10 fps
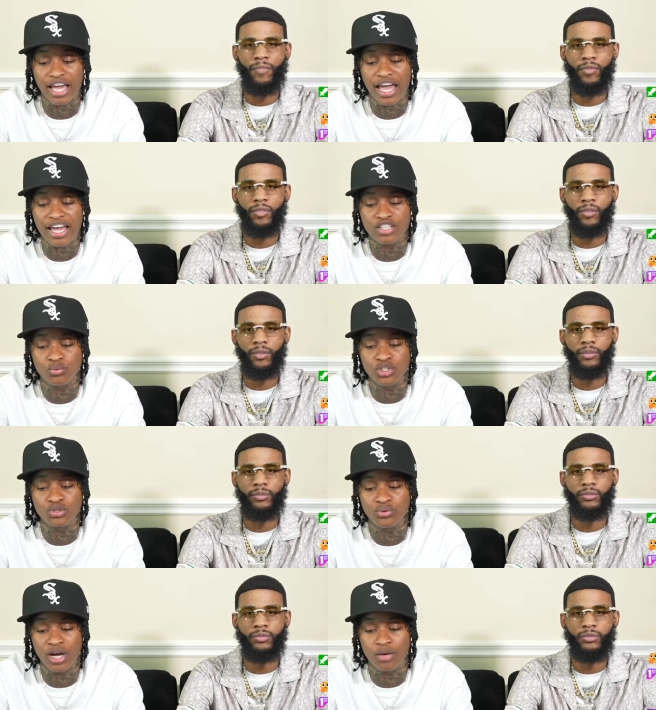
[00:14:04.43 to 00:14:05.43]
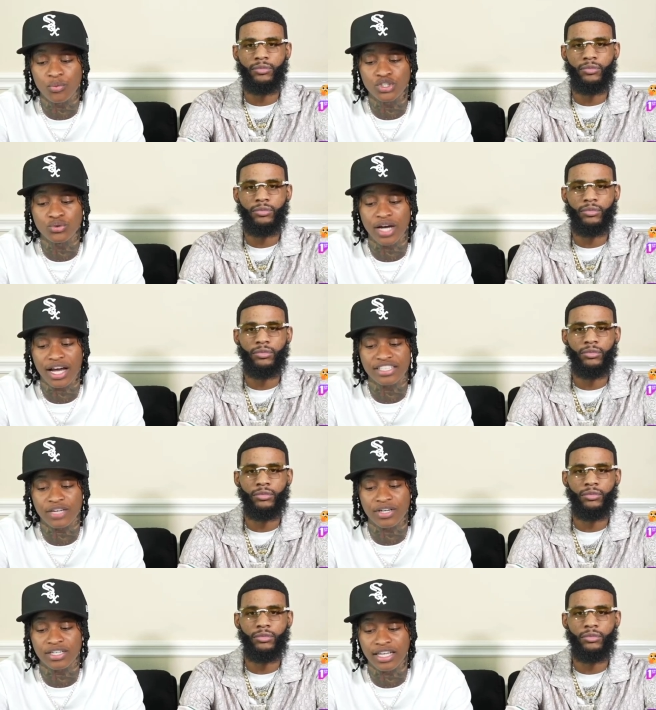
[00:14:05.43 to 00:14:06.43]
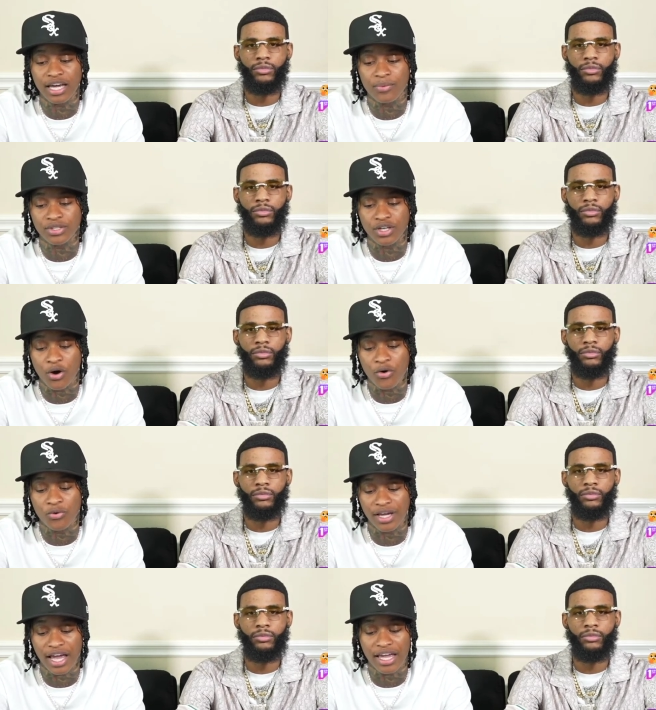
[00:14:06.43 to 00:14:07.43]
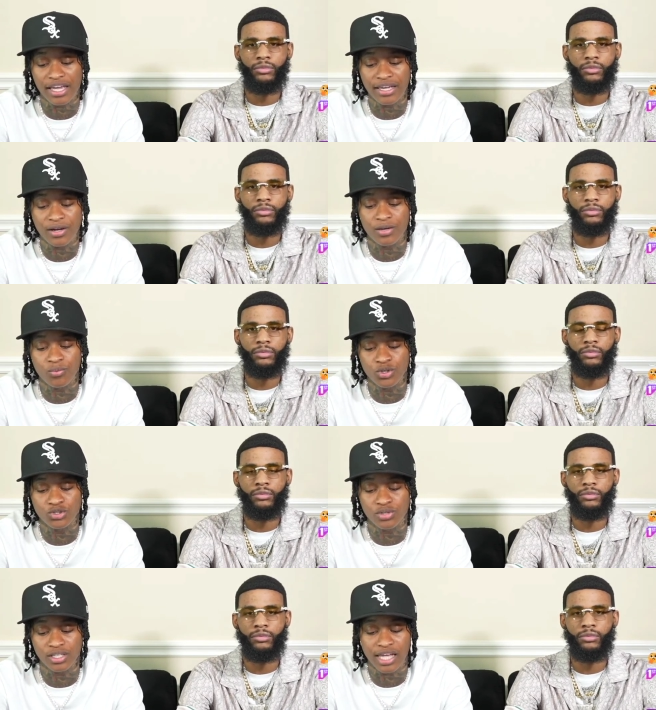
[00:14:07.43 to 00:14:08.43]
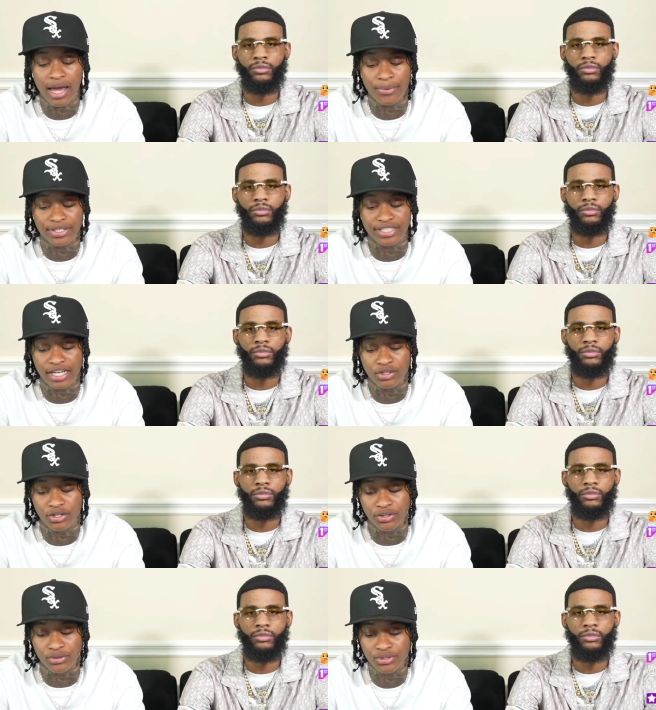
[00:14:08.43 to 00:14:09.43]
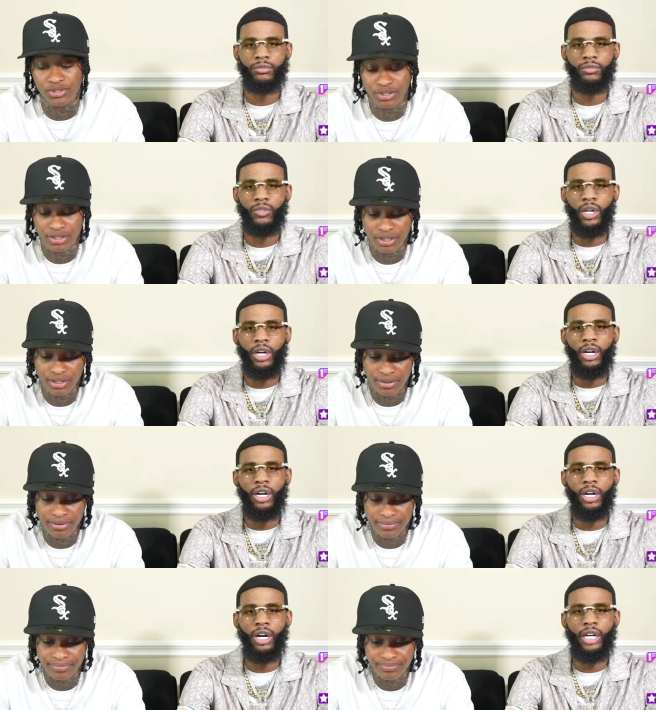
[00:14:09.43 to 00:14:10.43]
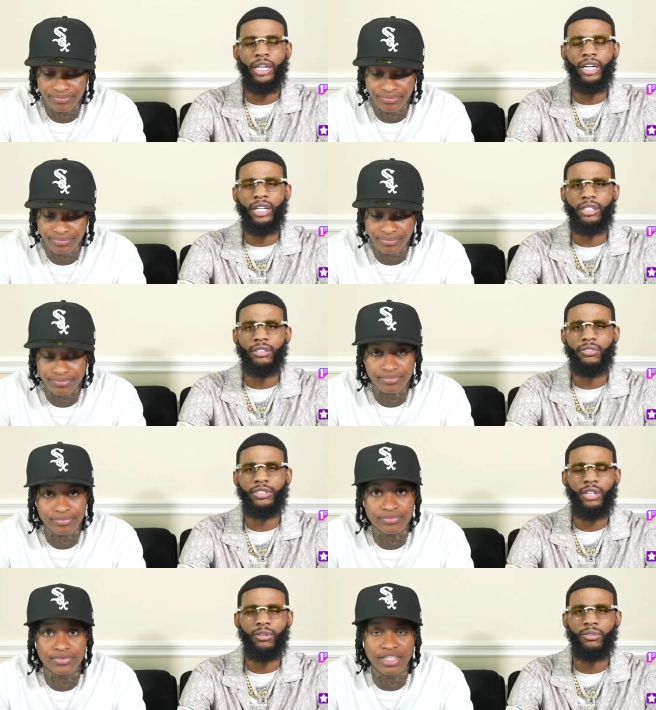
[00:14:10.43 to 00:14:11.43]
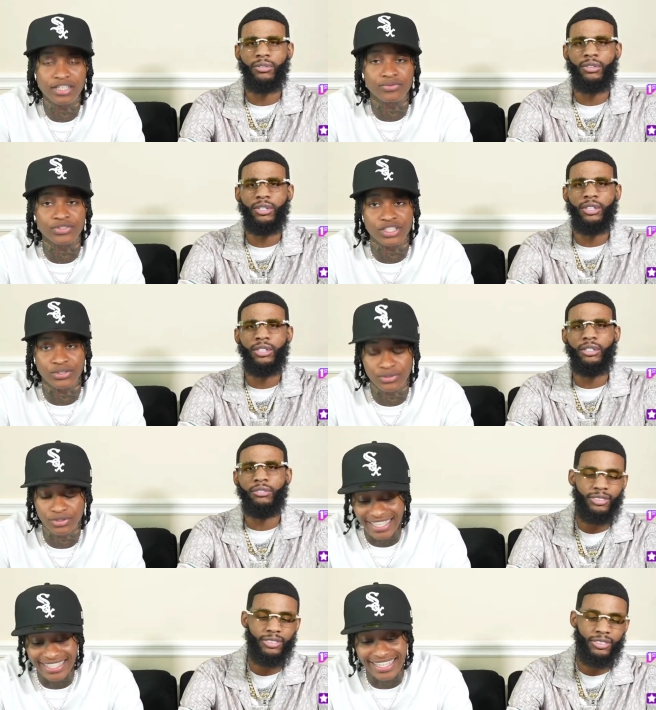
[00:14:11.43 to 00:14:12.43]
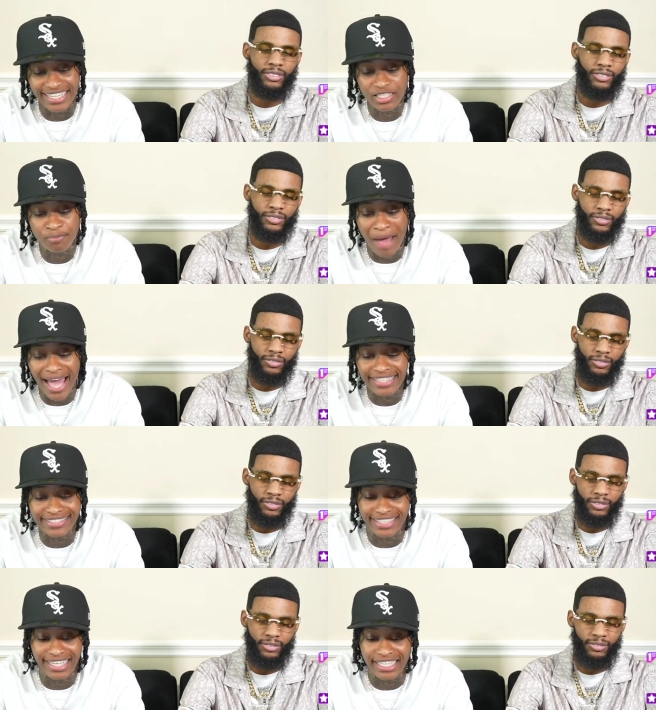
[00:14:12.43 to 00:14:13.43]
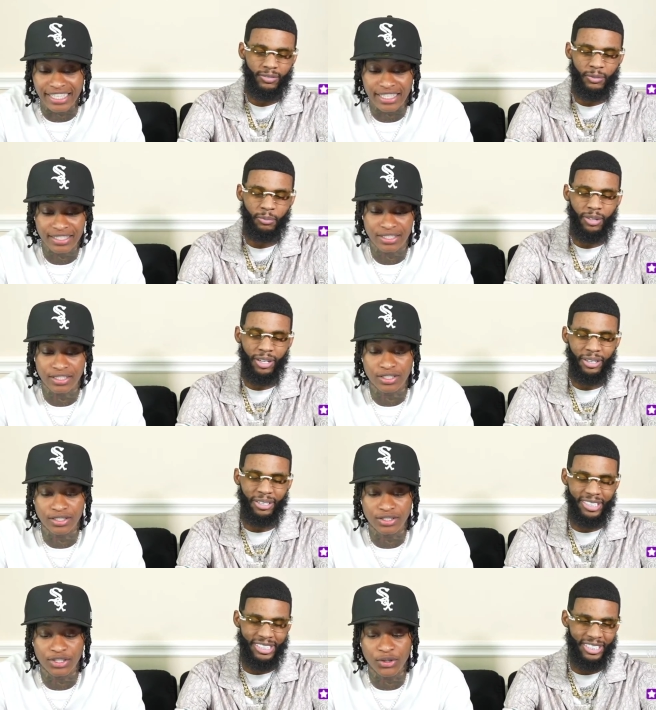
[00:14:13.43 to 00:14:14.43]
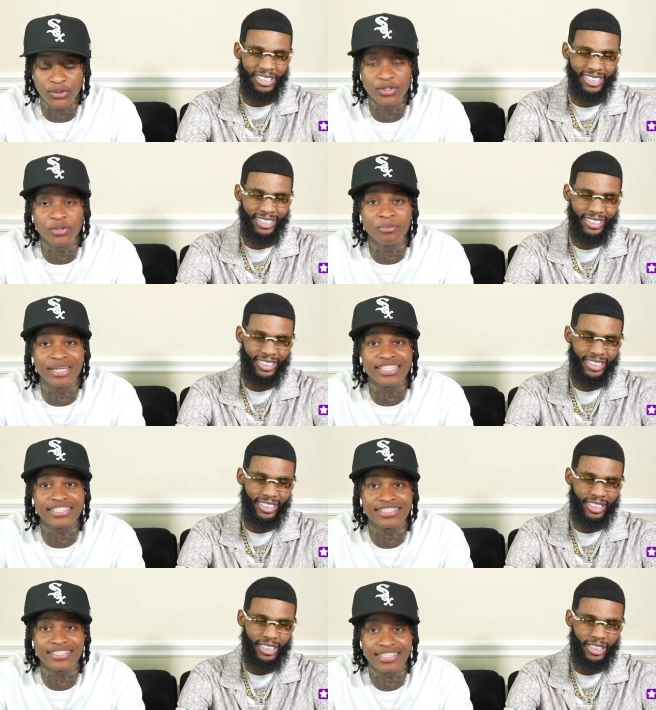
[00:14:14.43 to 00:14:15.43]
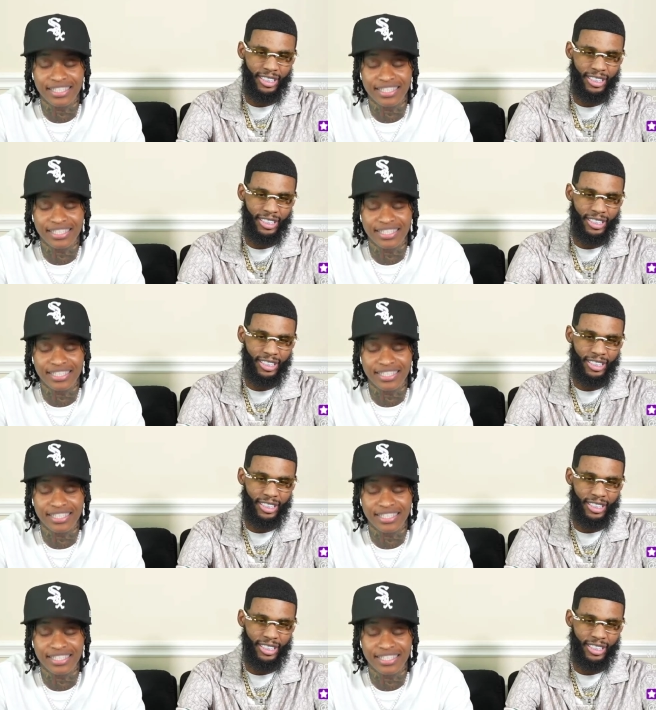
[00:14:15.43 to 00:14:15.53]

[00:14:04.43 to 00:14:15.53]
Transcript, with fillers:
Speaker 1: asked, would you guys ever collab with the old gang, and would you collab with the Taylor girls?
Speaker 2: Yeah, for sure.
Speaker 1: Yeah, for sure. It's getting spicy,
Speaker 2: bro.
Speaker 1: Do you miss